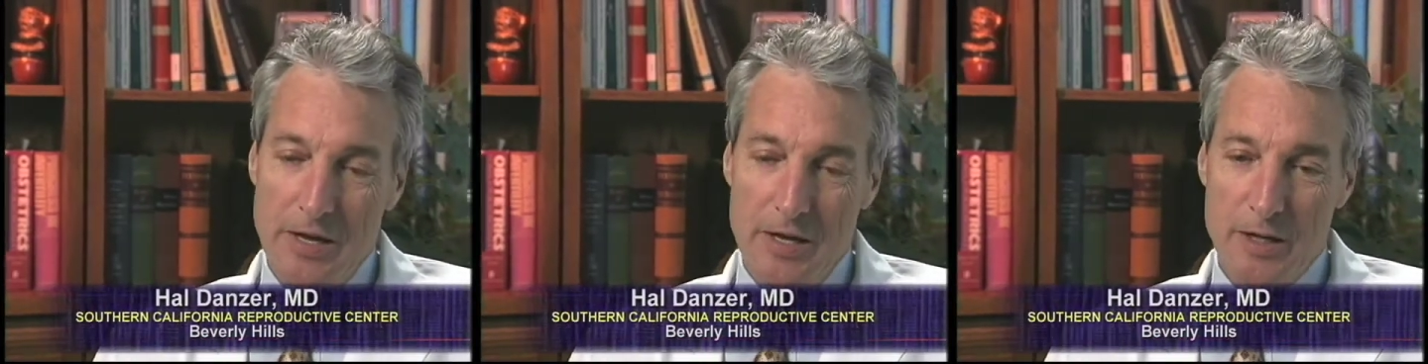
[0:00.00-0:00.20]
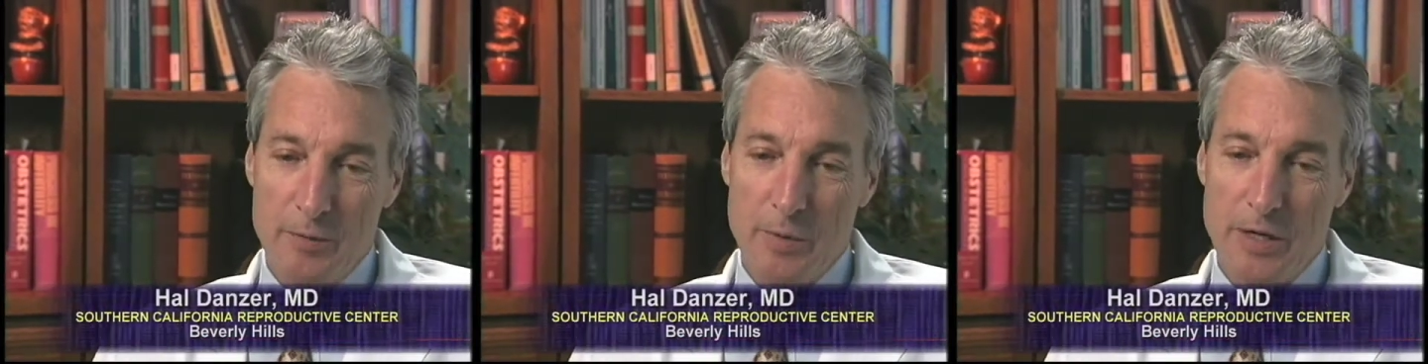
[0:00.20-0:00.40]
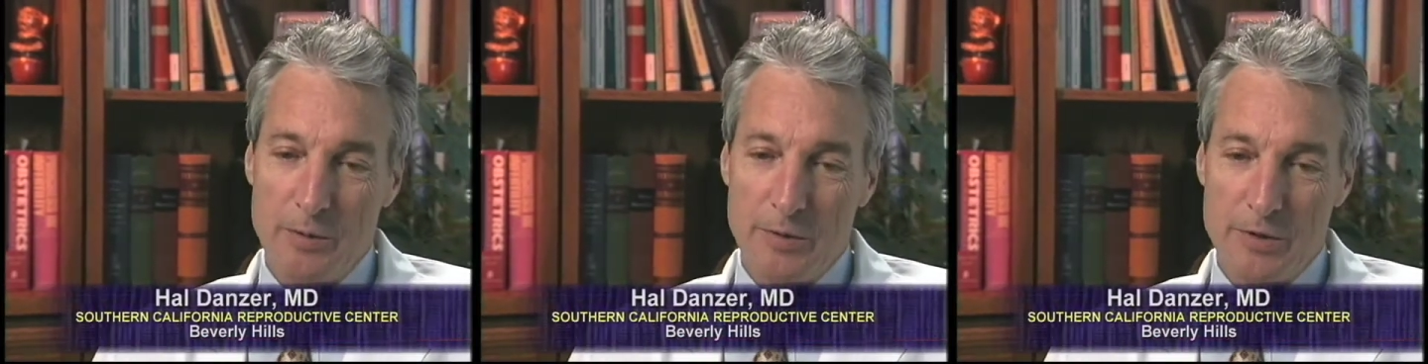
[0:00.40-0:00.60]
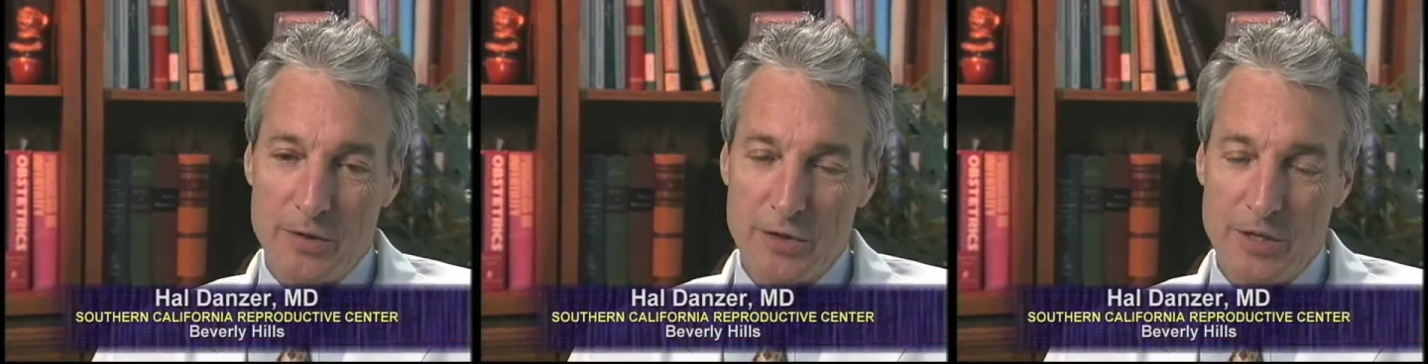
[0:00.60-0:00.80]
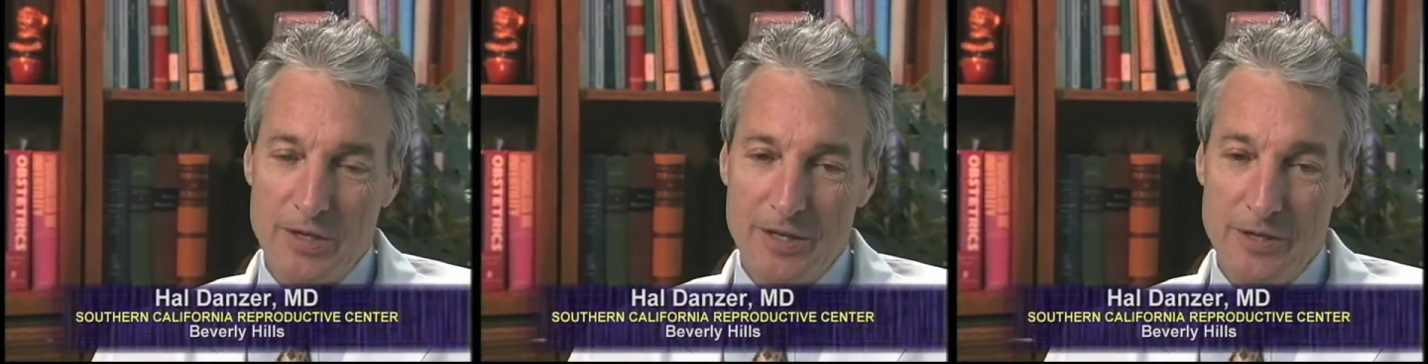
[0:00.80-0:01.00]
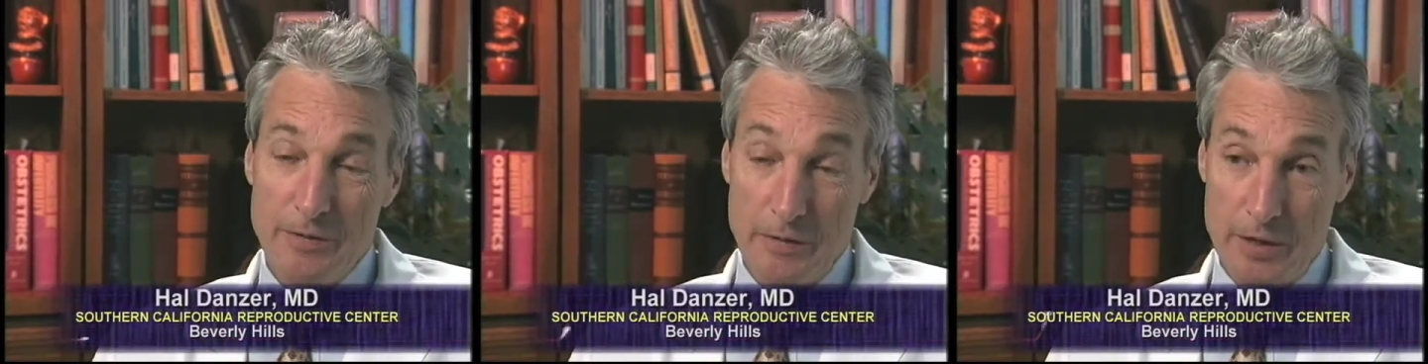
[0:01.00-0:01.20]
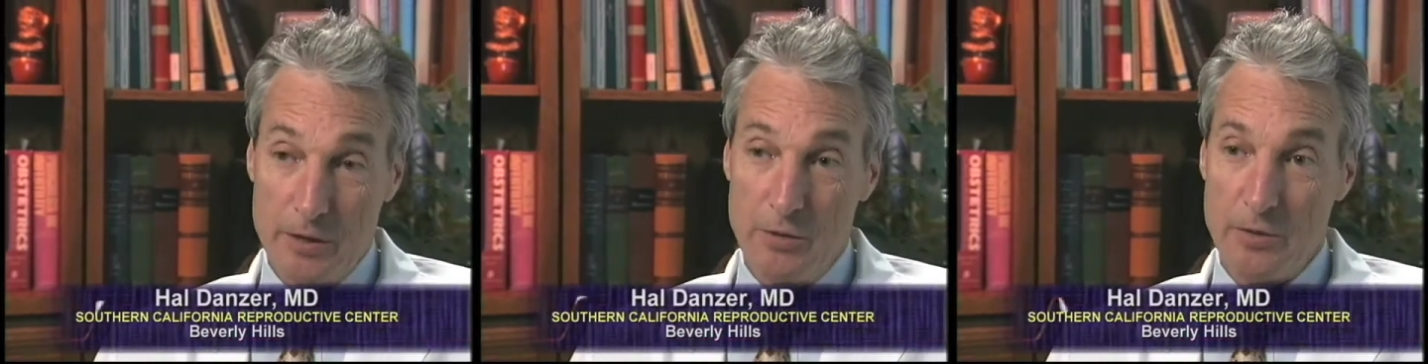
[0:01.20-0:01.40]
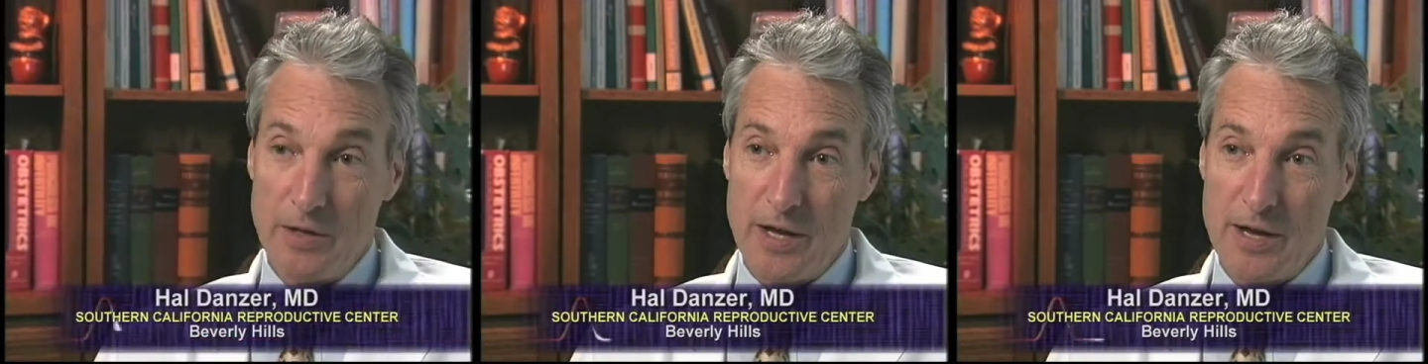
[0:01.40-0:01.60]
and to be able to see a
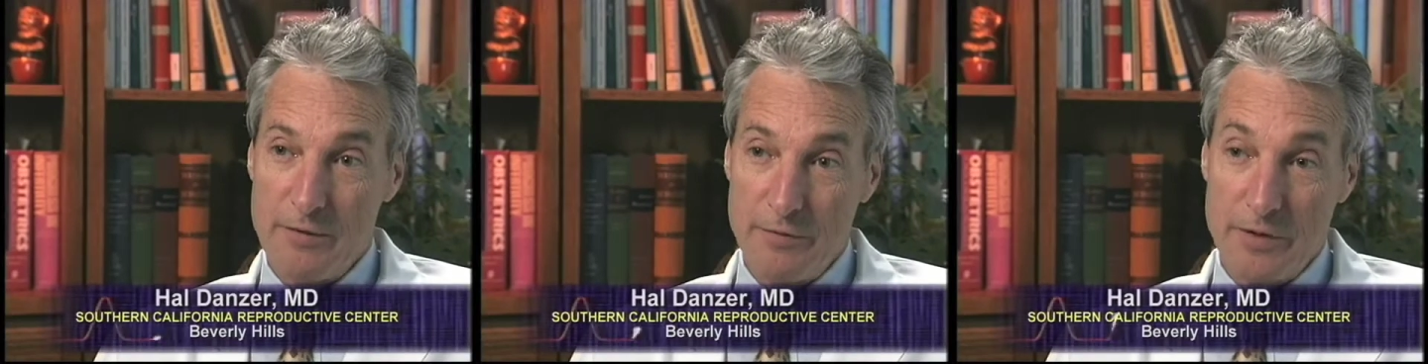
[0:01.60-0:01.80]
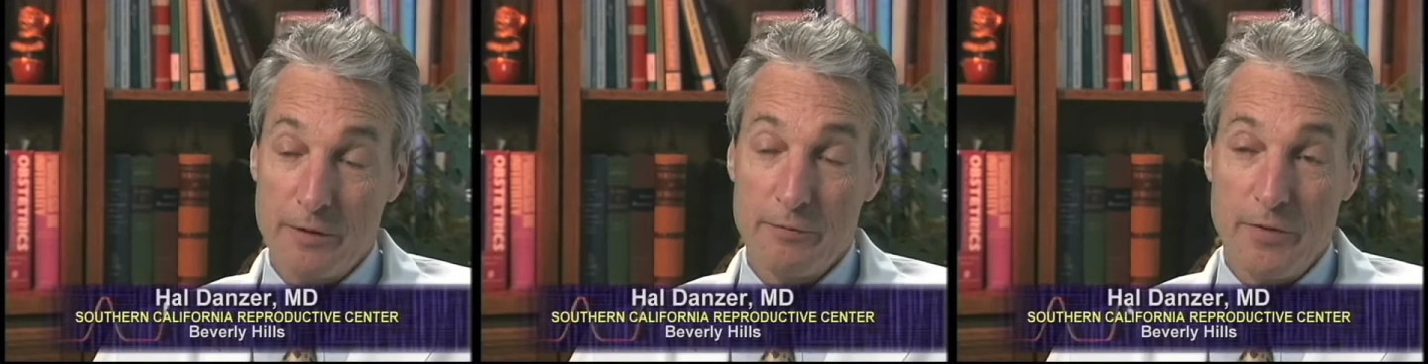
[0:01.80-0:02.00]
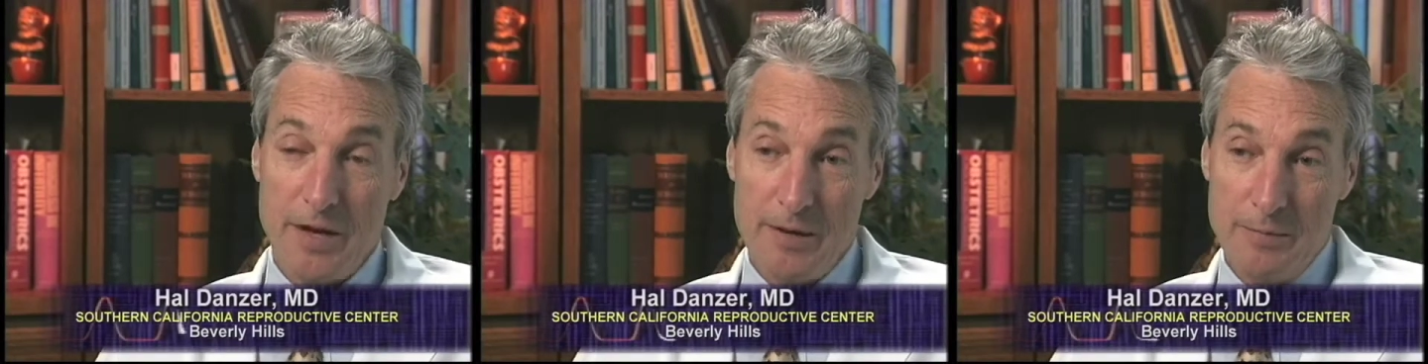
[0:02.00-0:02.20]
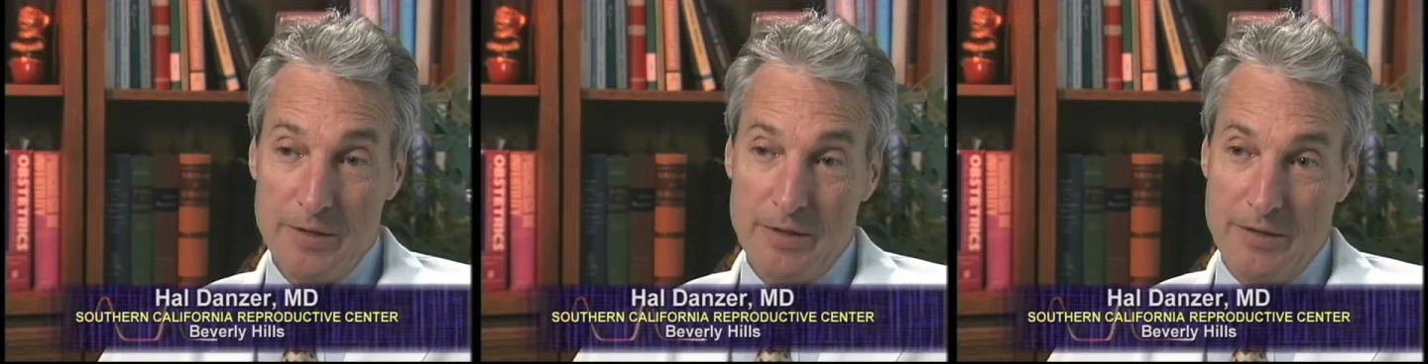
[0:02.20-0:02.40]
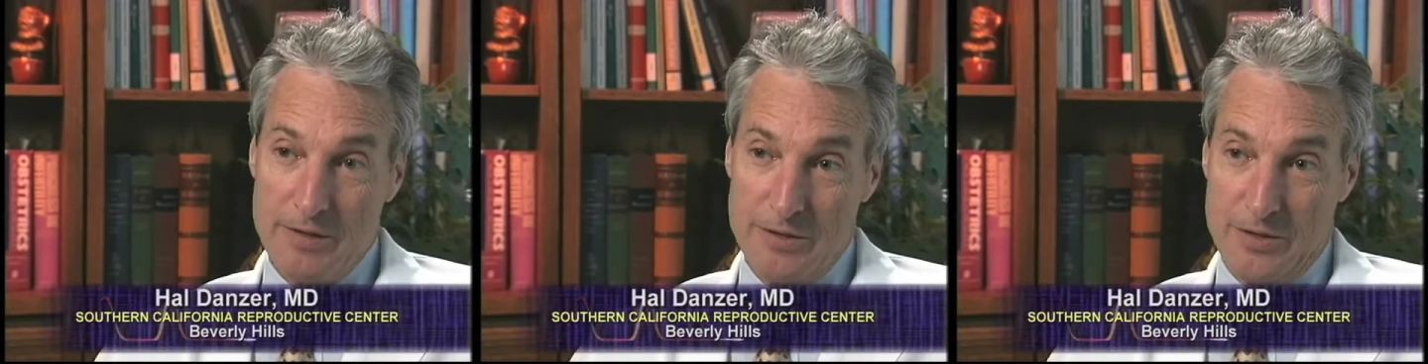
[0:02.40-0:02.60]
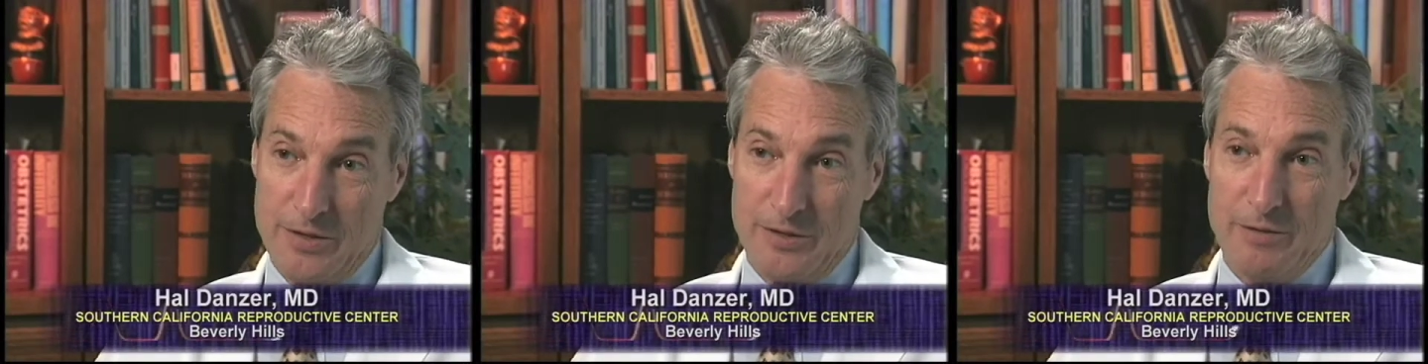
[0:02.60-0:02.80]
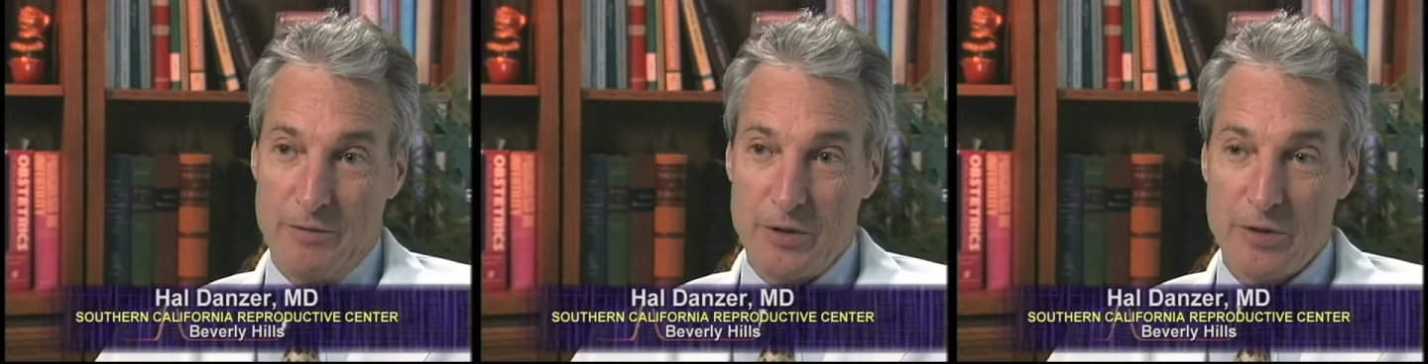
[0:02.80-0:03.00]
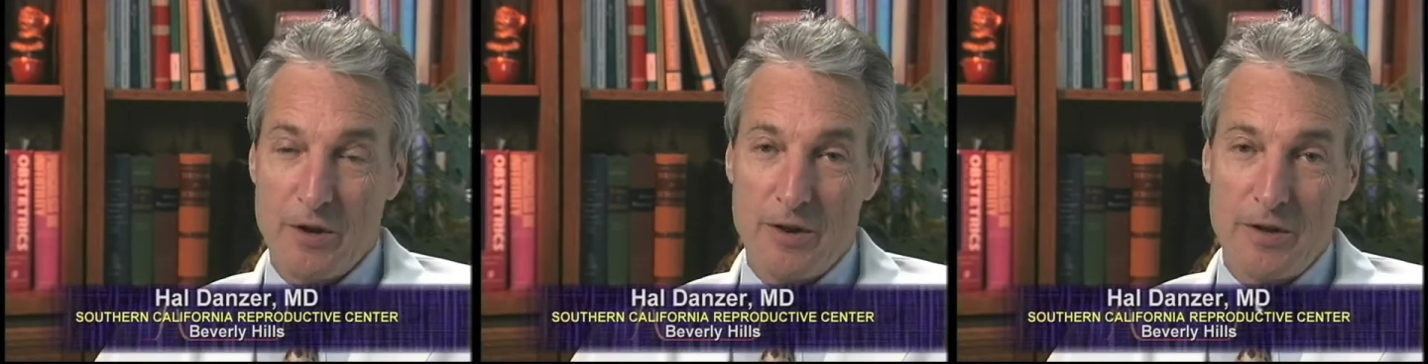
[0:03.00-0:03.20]
new life and a family that's
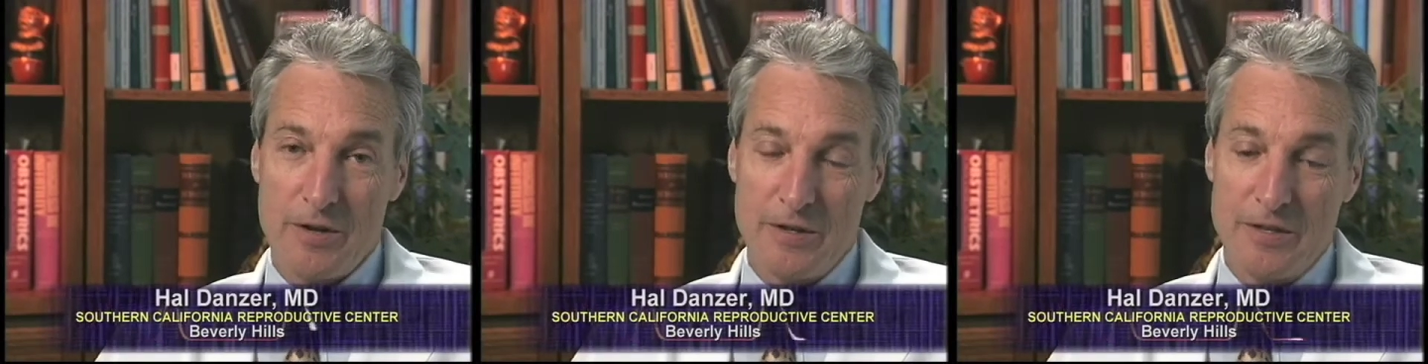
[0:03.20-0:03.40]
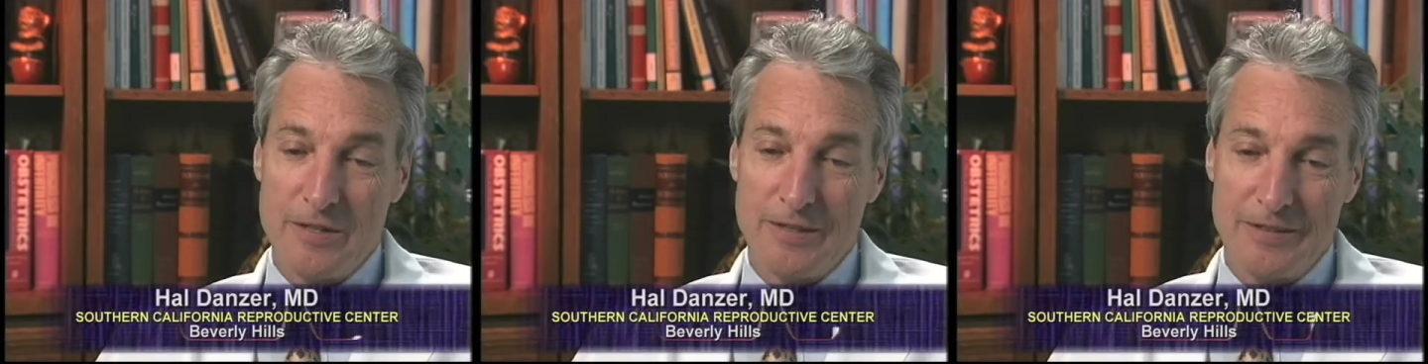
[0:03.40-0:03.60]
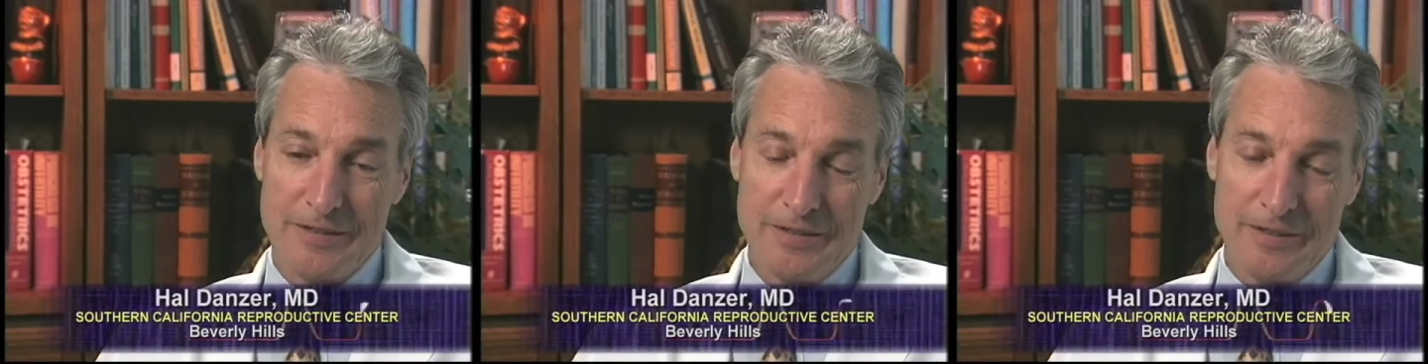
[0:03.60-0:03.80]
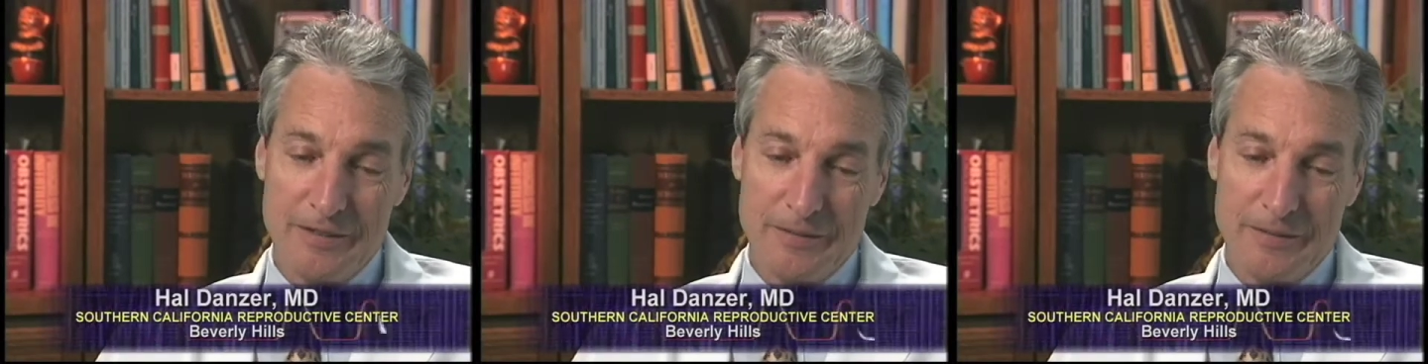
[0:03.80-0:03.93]
started, and